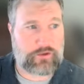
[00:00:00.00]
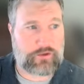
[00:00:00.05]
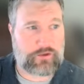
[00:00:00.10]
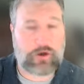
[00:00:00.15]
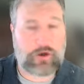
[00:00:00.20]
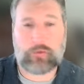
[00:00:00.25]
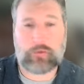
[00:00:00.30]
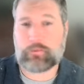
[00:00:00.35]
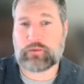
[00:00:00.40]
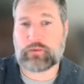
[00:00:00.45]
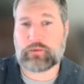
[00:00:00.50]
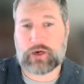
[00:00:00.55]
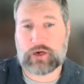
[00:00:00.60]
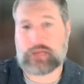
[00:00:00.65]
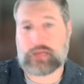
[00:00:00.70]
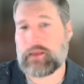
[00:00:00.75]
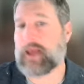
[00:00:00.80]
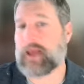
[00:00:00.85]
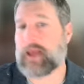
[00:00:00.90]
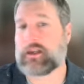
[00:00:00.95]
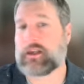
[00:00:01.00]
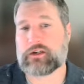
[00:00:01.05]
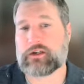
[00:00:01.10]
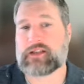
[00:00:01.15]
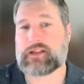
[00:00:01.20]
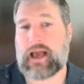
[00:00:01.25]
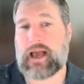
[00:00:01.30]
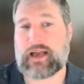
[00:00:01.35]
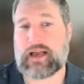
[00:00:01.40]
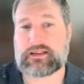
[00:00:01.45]
don't prepay your
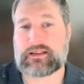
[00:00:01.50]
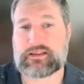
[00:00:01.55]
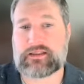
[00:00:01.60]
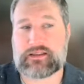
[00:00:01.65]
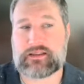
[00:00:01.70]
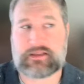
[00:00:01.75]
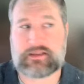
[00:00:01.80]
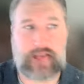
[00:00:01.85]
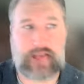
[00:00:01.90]
taxes.